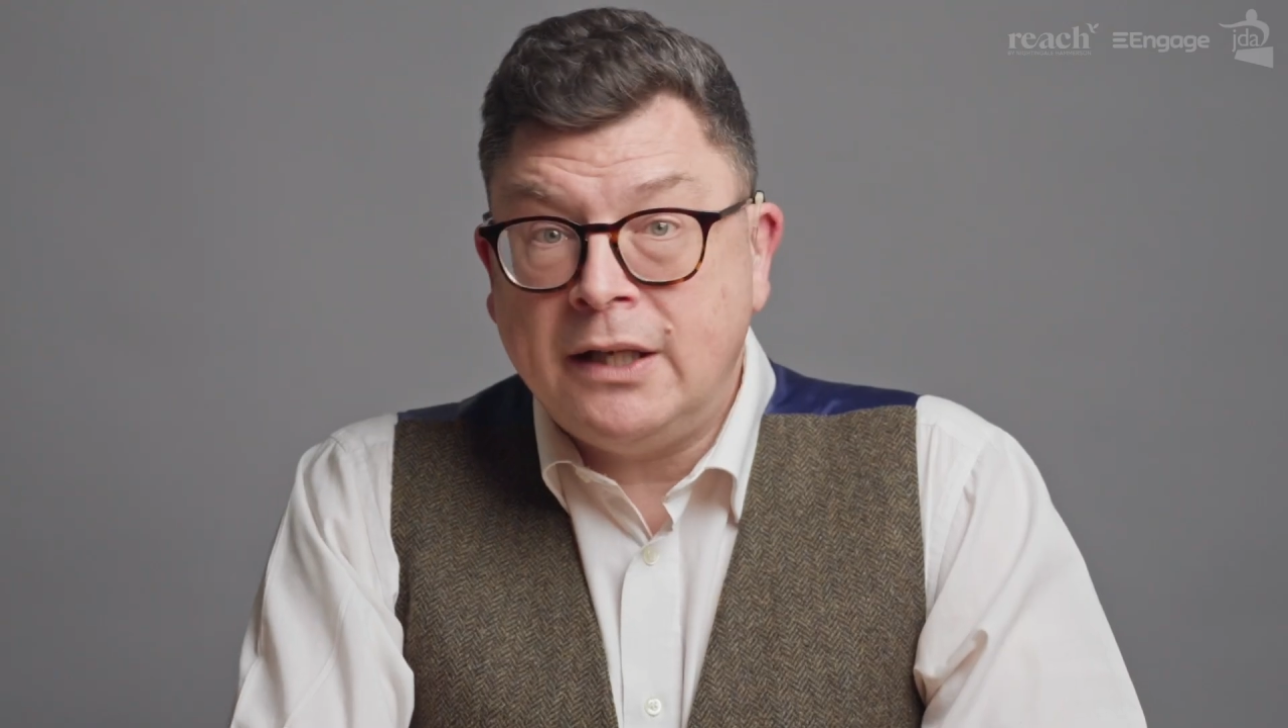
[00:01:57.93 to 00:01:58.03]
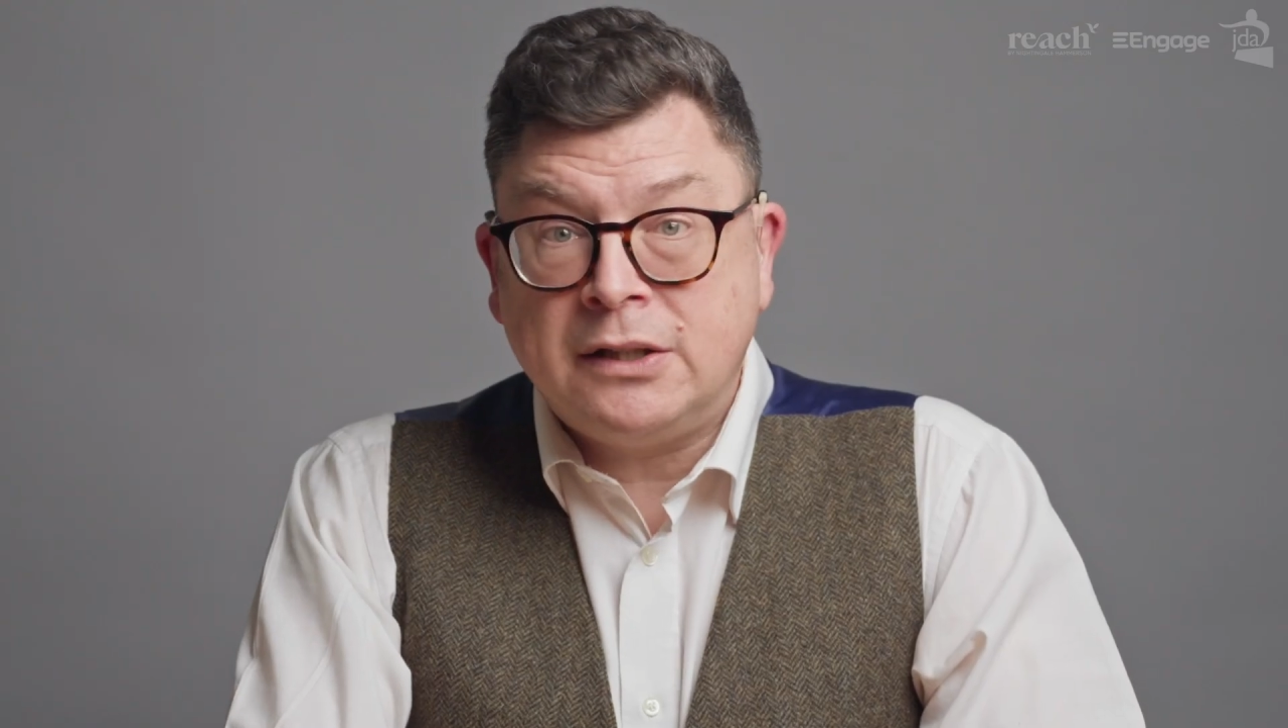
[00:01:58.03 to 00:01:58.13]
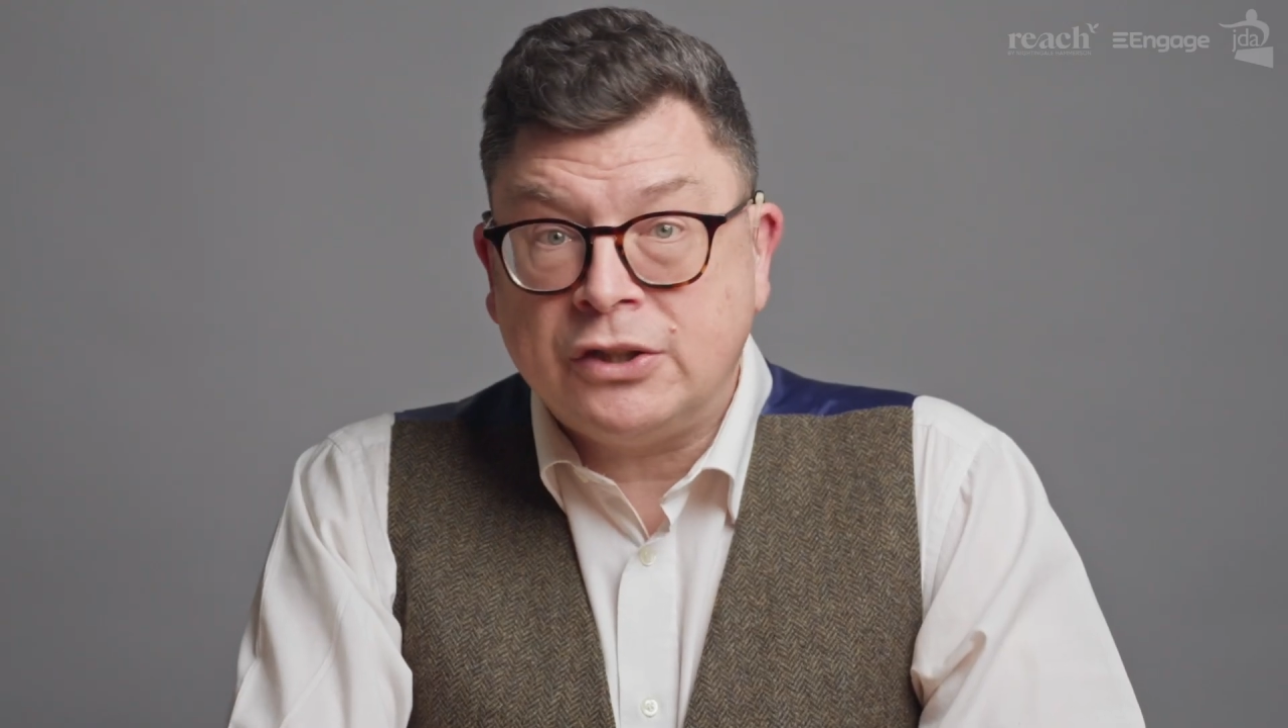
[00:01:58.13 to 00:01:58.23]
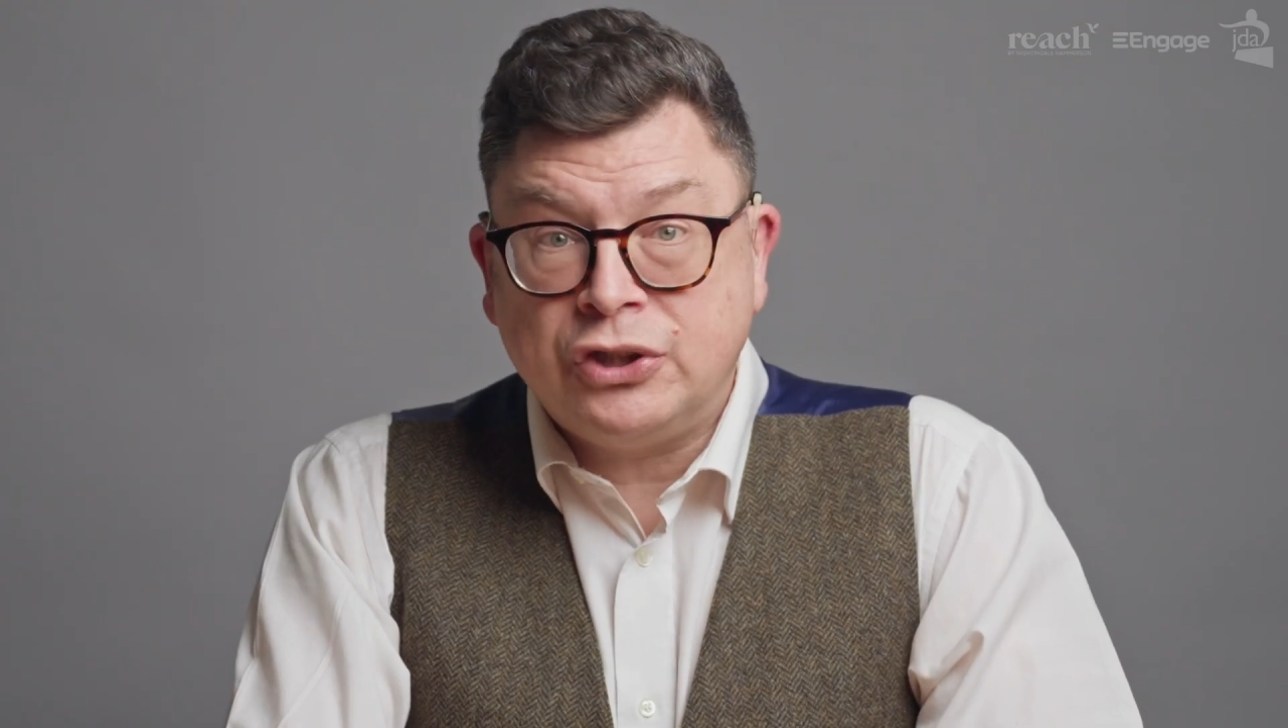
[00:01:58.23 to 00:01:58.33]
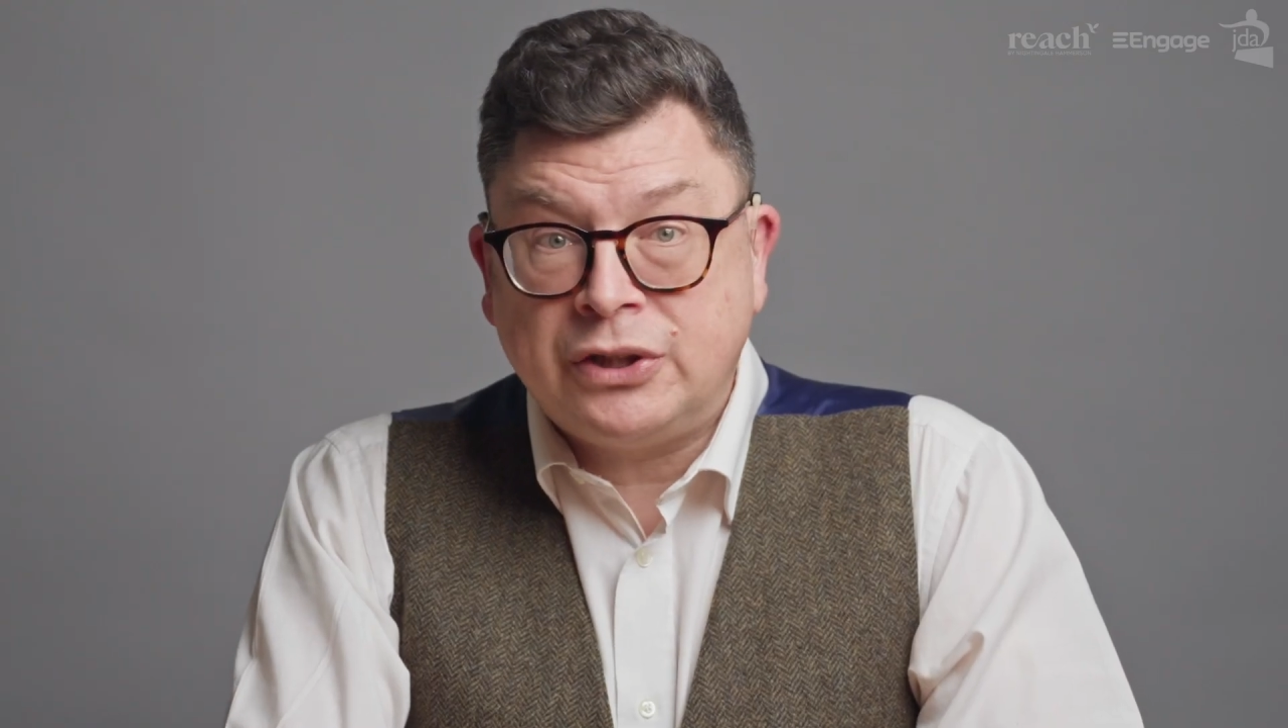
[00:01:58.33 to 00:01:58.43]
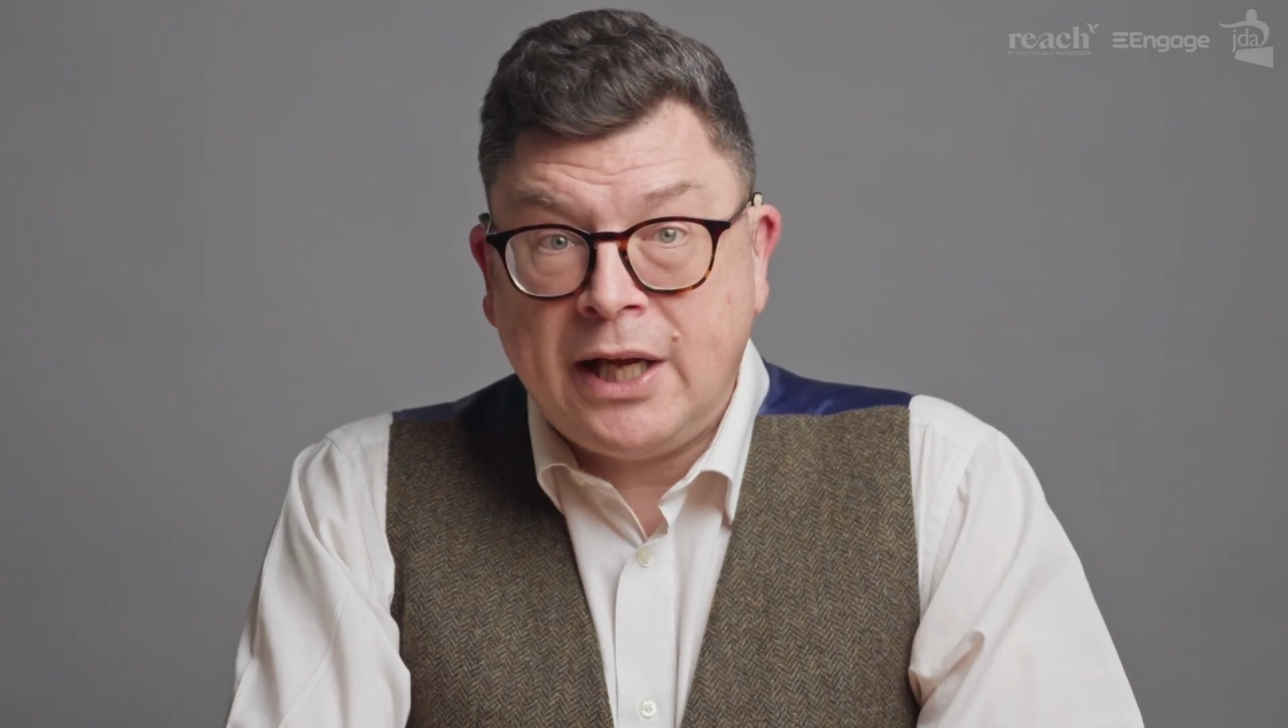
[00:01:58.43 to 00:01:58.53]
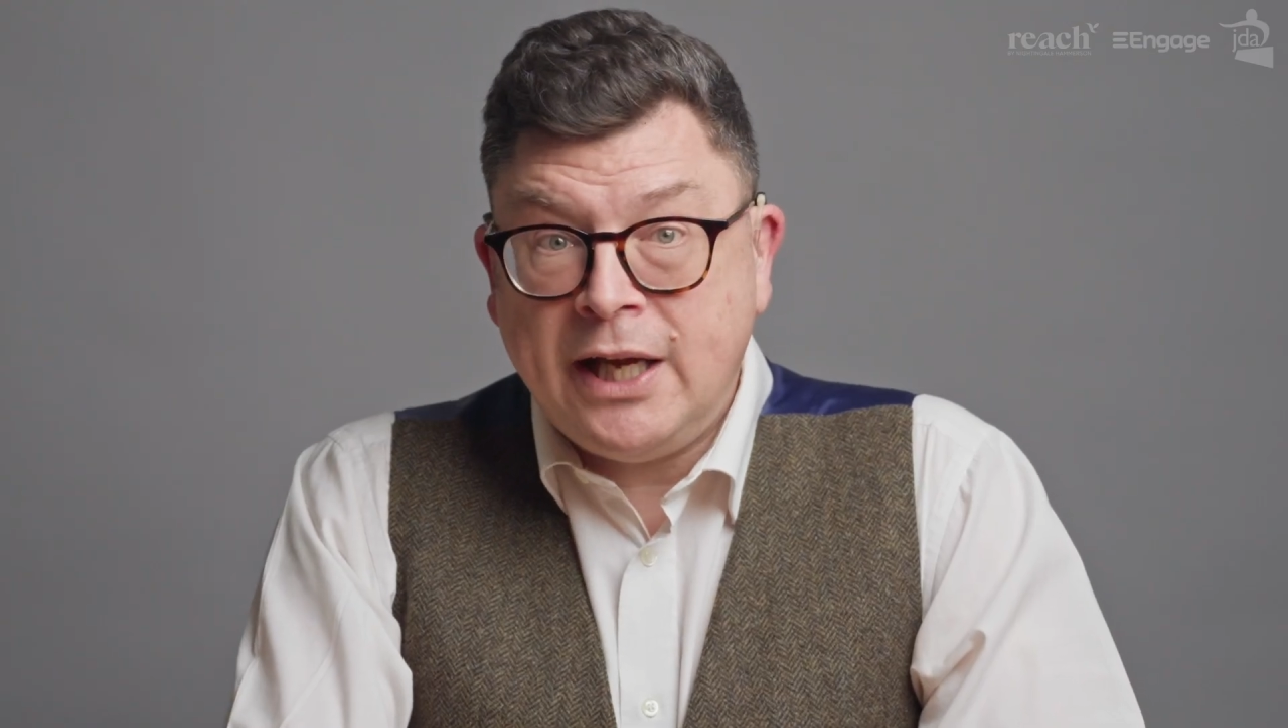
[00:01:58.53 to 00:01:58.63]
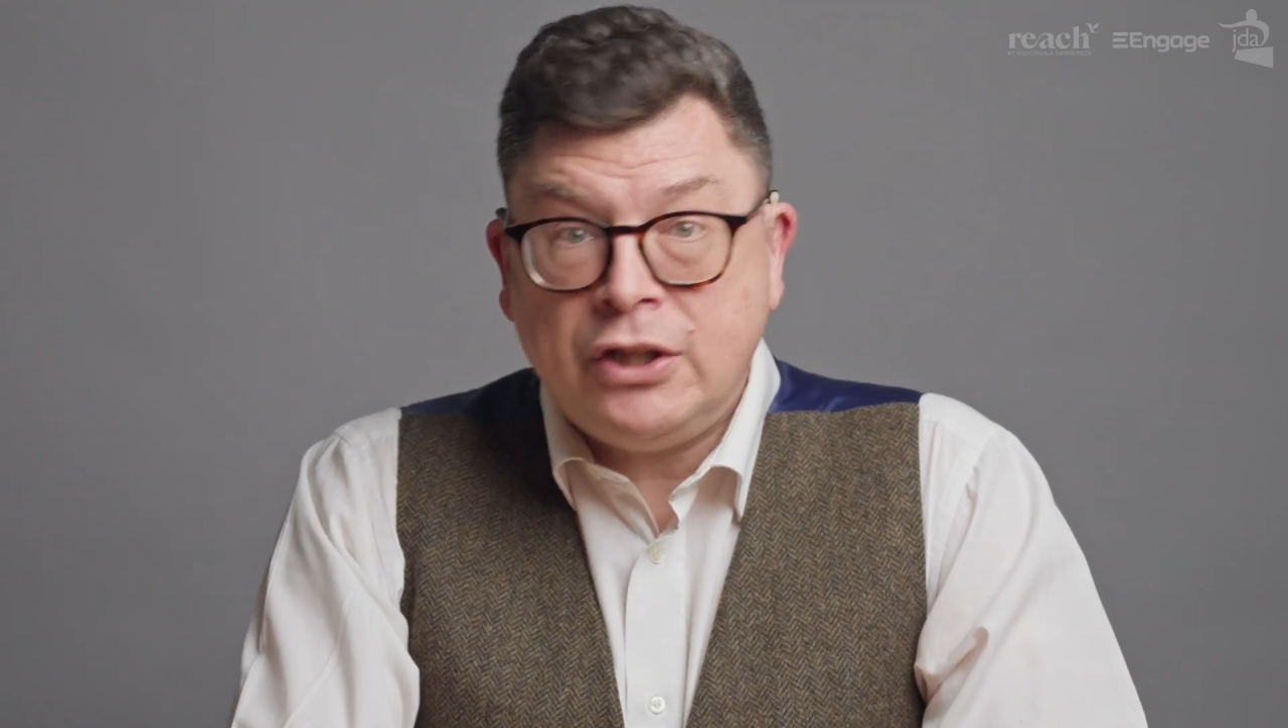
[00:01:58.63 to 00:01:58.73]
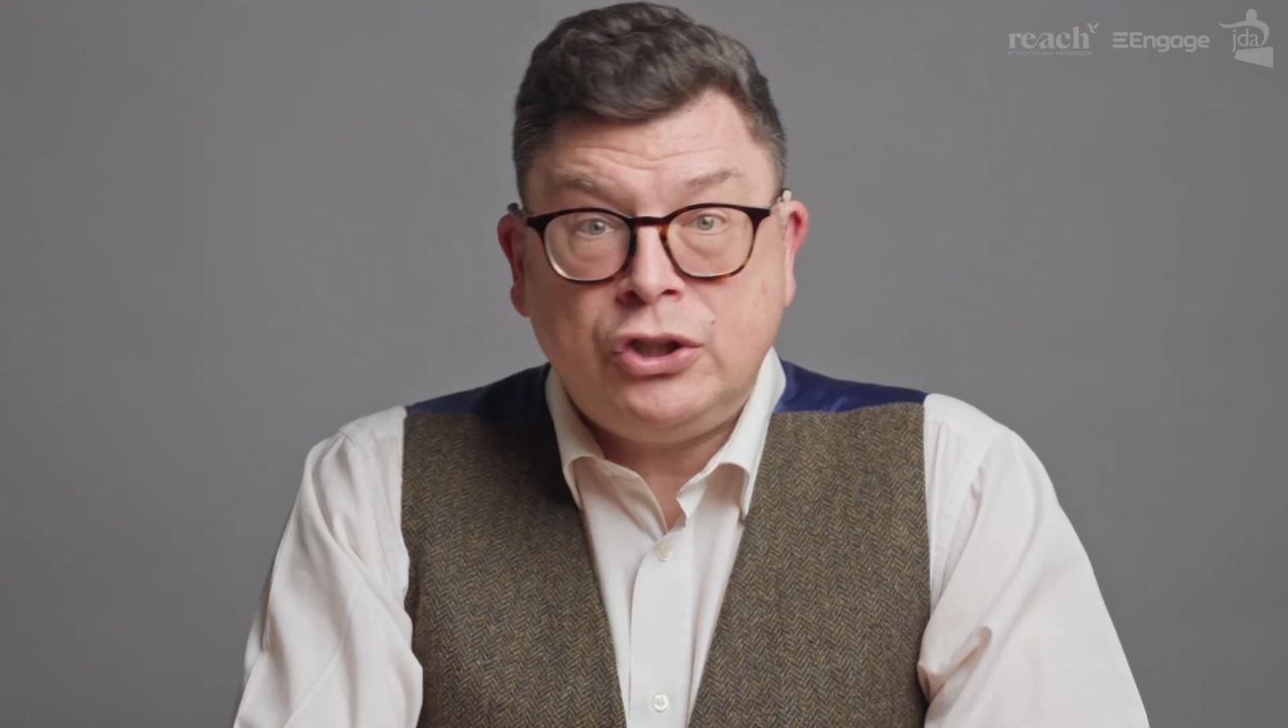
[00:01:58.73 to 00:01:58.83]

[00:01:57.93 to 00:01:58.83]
doesn't stay in,